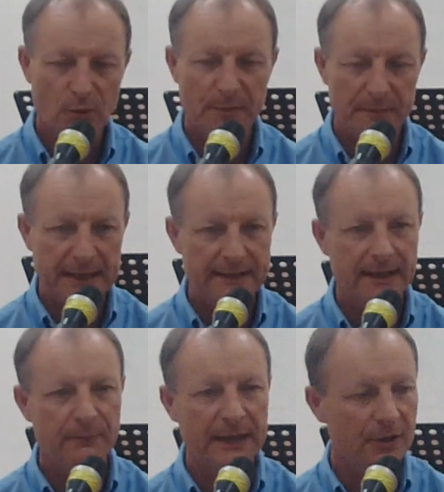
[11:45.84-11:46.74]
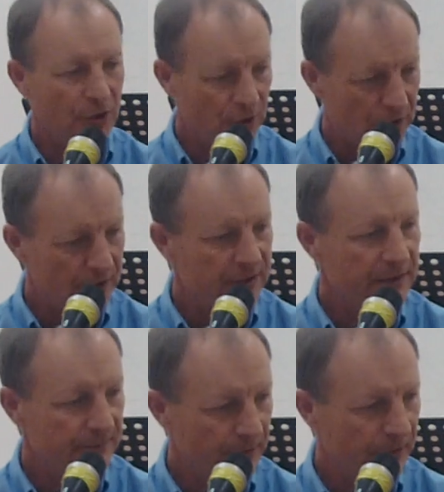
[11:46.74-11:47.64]
It would be bad. They'd get hurt.
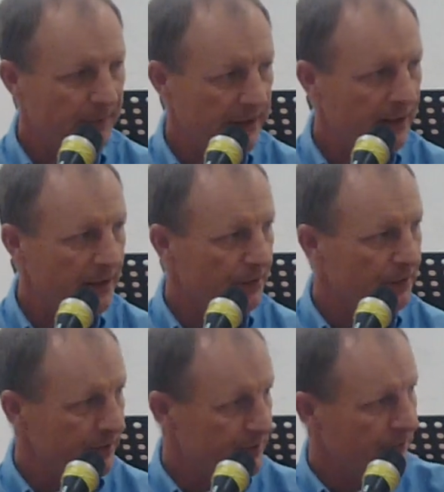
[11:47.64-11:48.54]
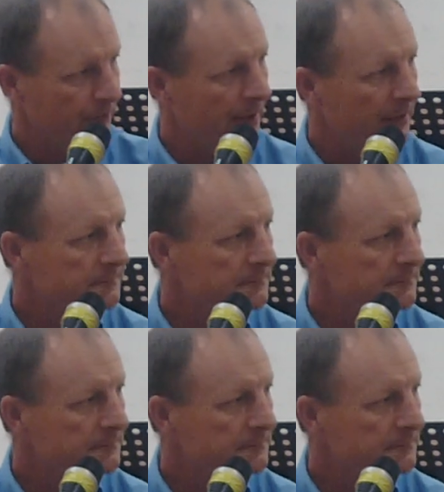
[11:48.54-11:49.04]
He forgot about the other creatures, yeah.